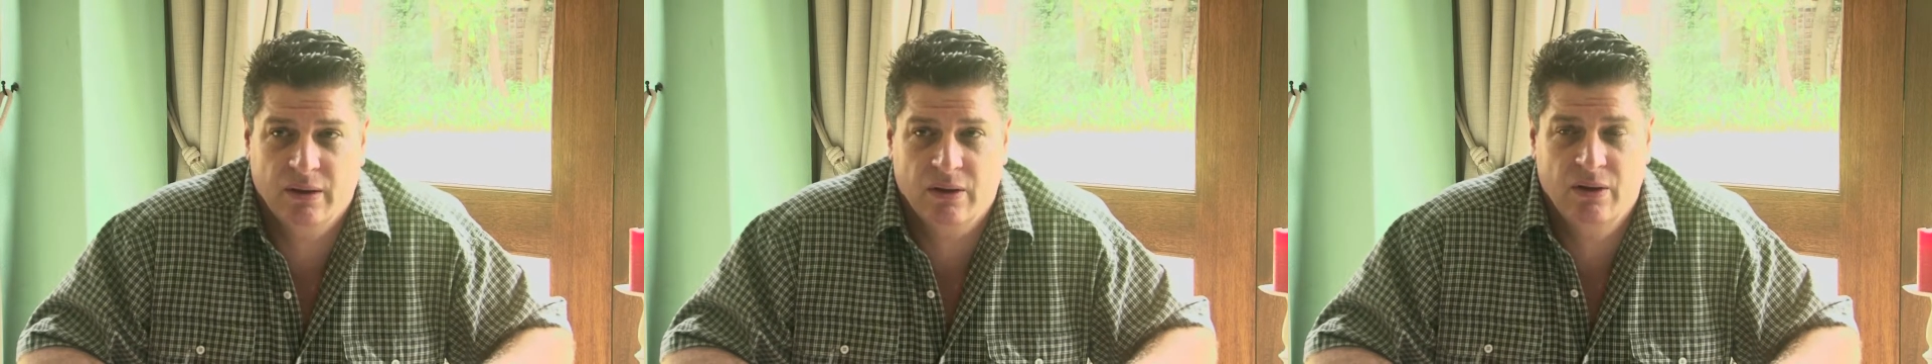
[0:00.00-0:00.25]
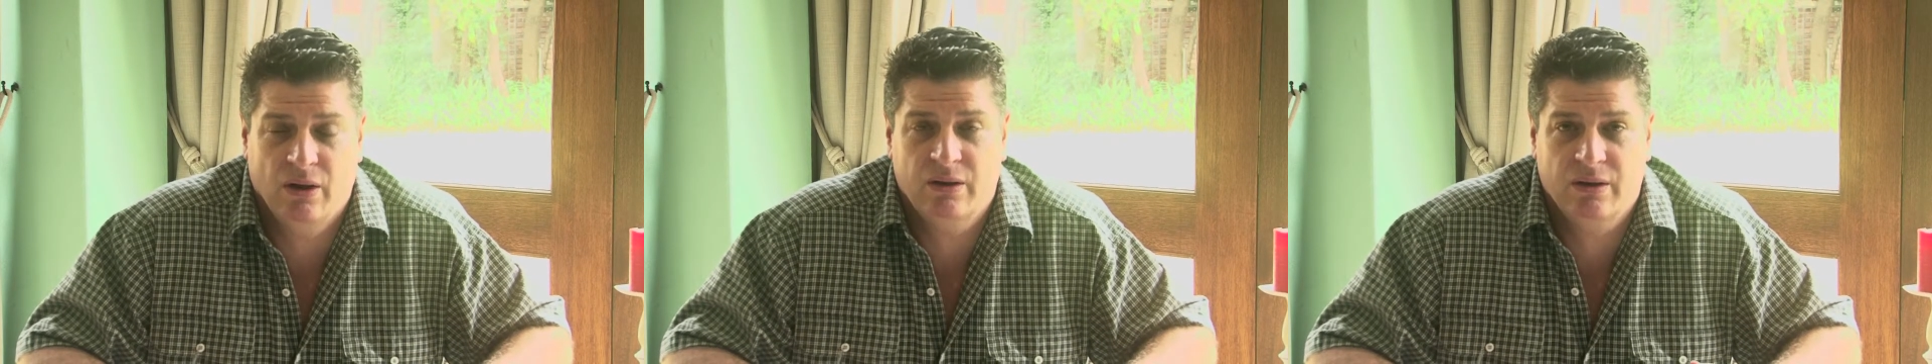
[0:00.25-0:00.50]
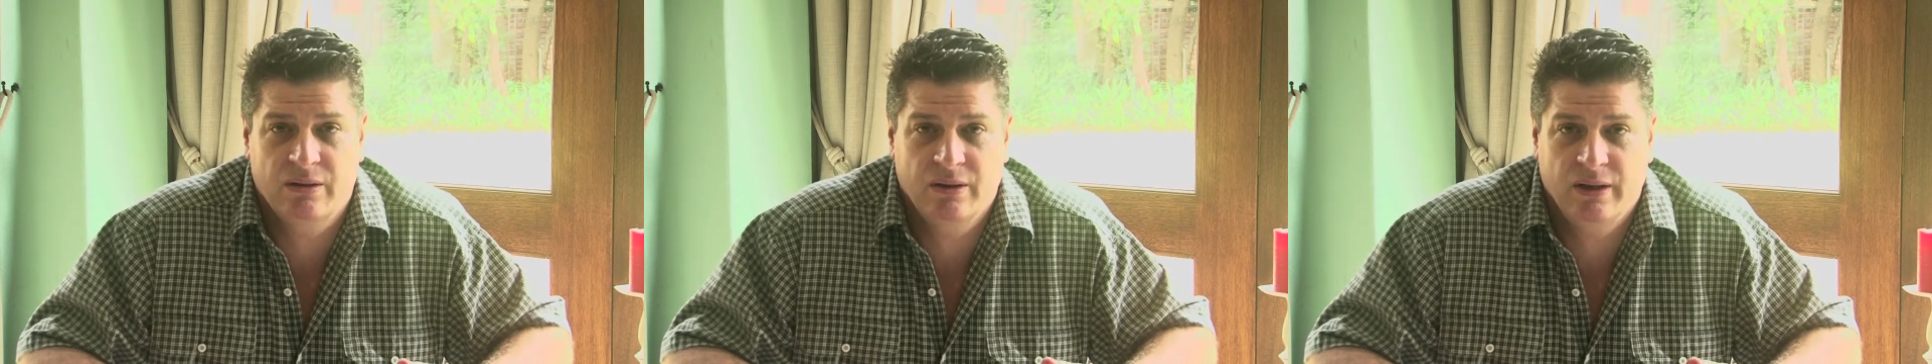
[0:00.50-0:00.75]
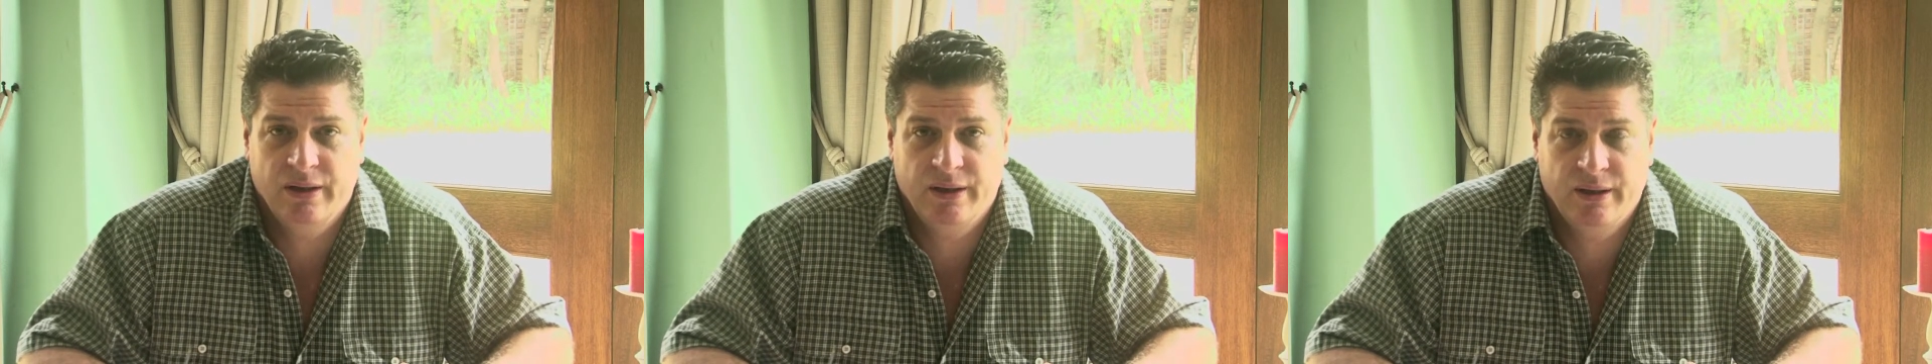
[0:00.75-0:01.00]
got
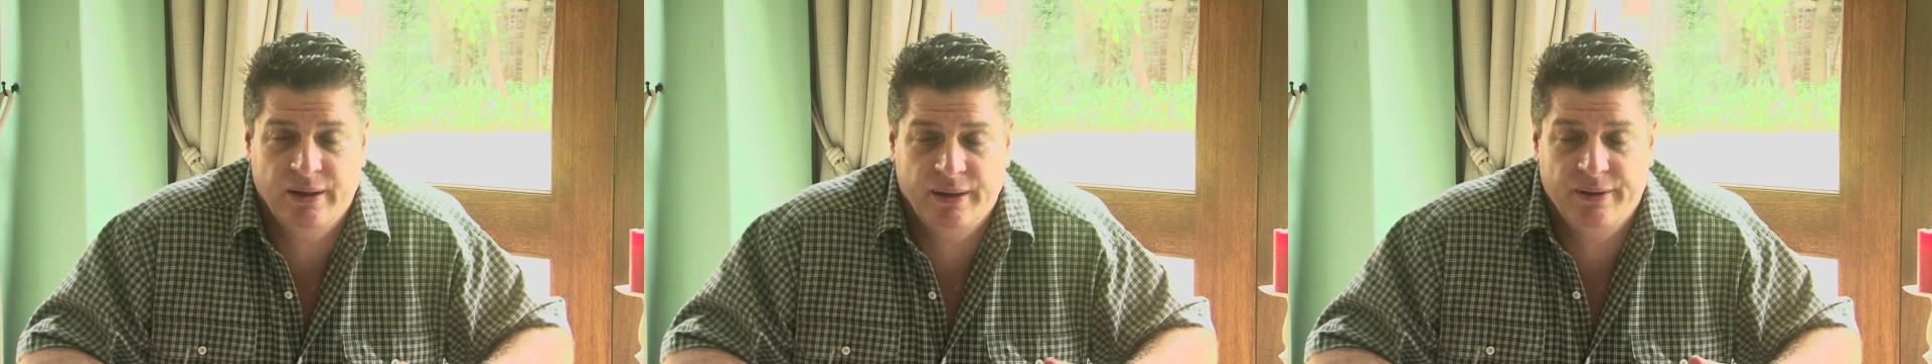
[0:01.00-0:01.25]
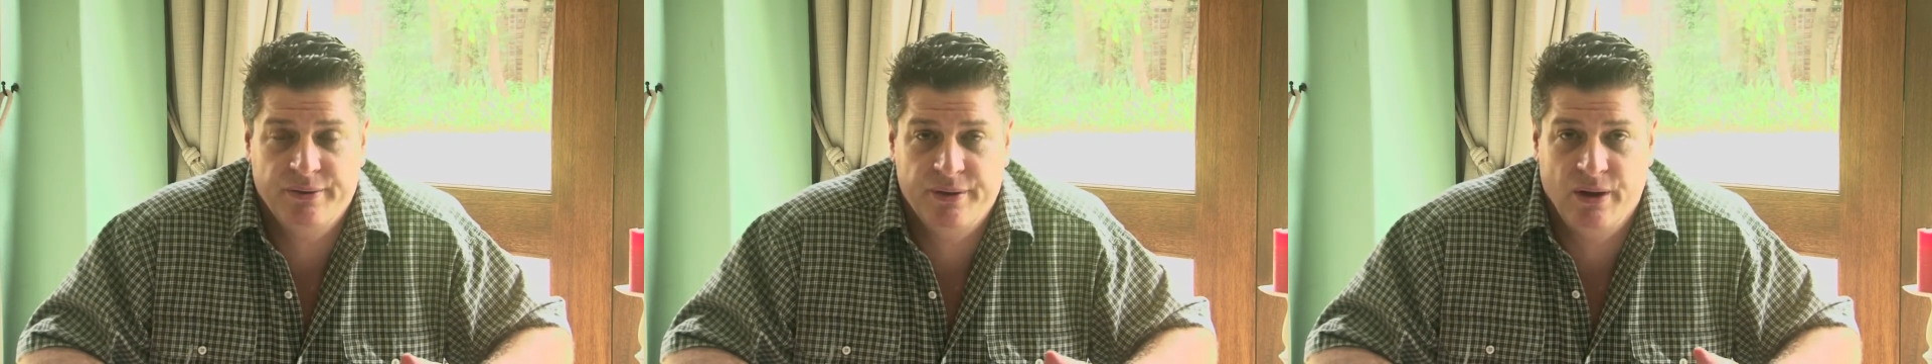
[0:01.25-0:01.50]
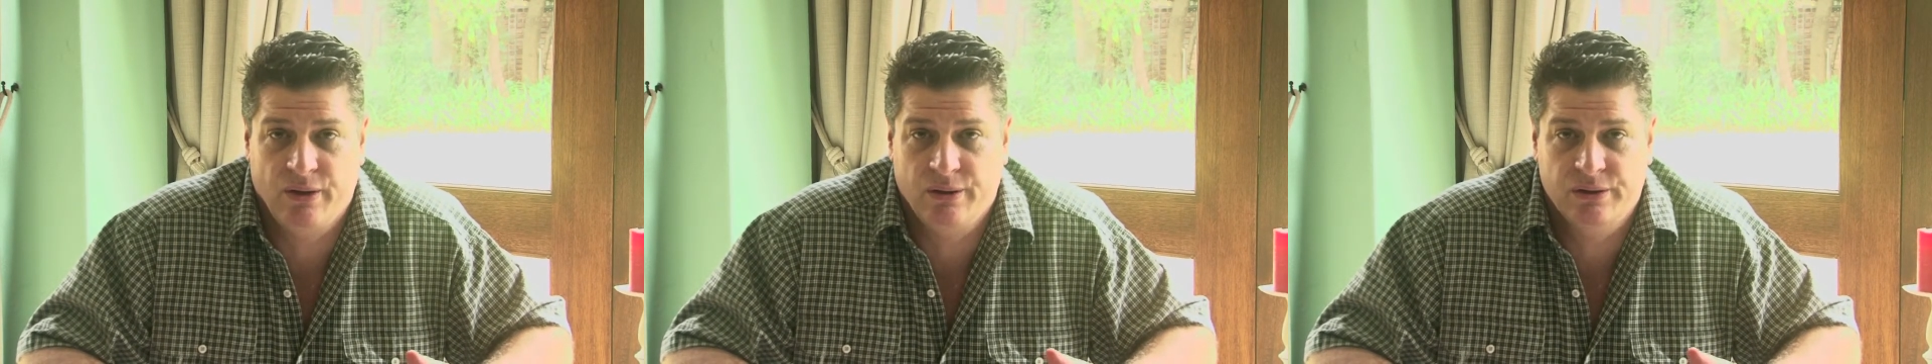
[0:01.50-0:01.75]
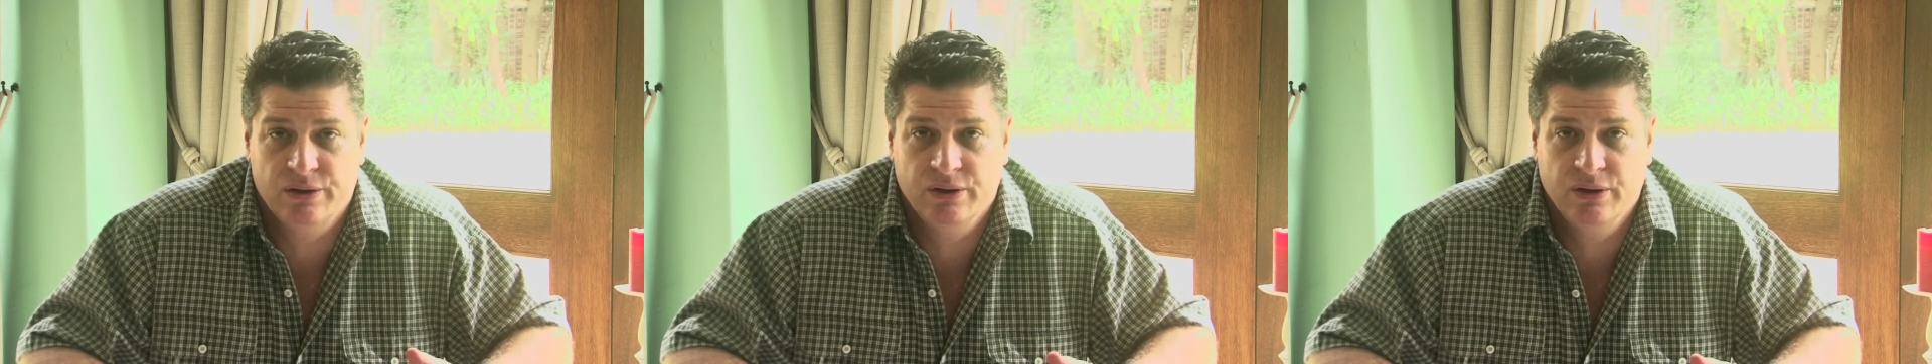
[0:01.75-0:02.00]
the
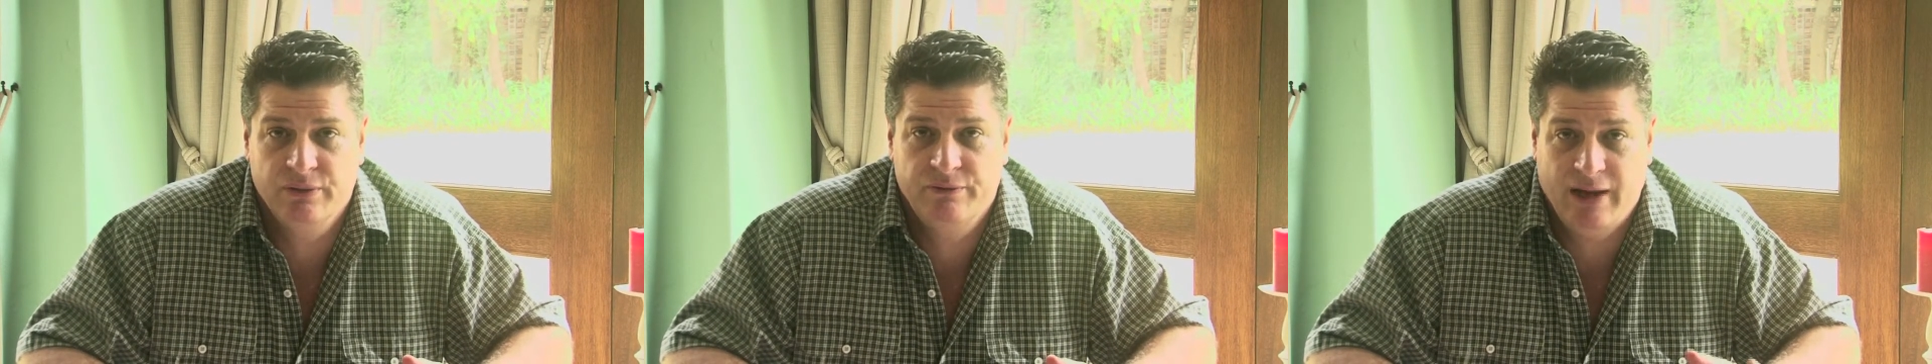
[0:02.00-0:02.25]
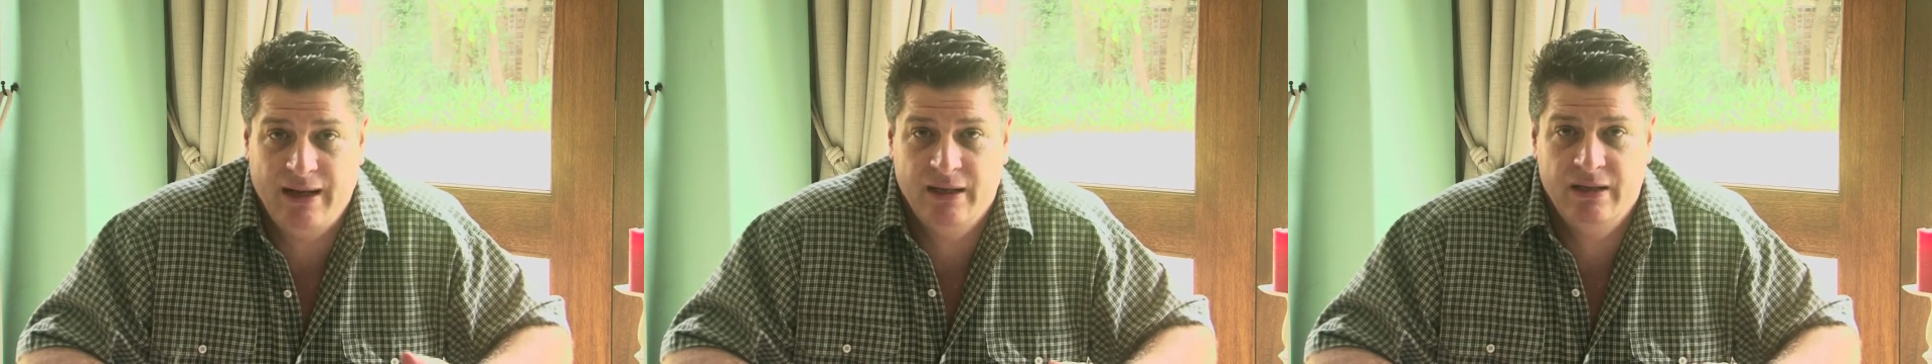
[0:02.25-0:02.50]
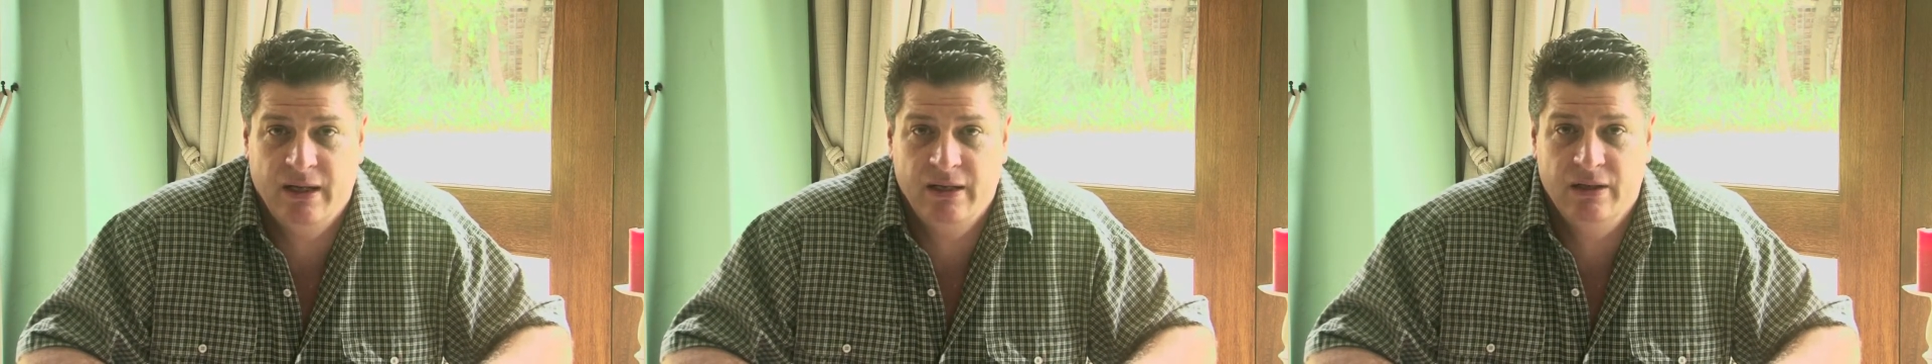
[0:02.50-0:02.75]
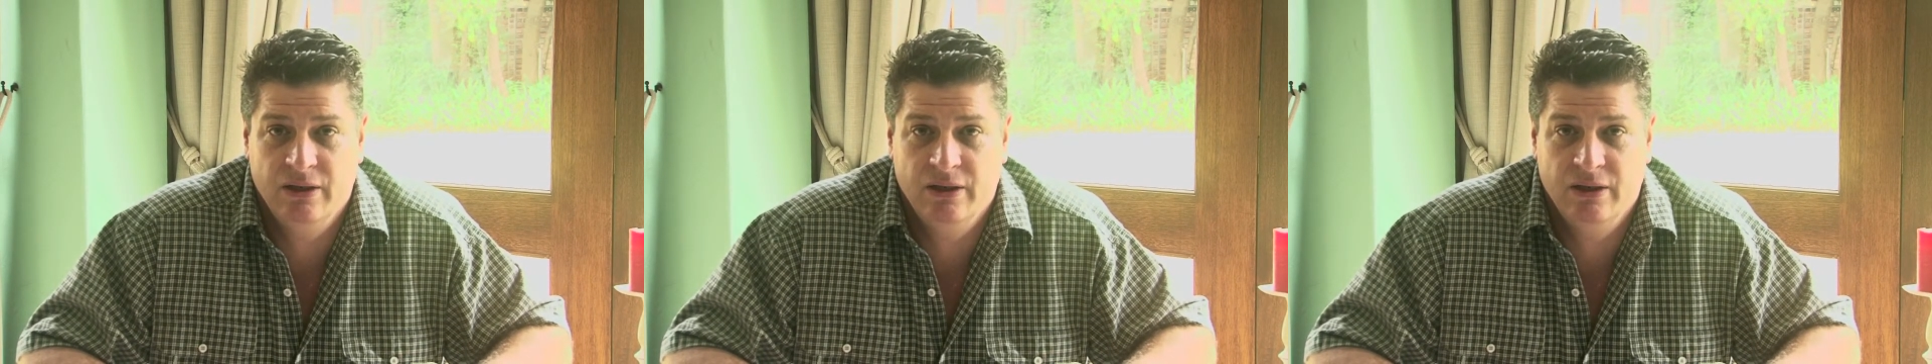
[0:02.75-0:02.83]
role to validate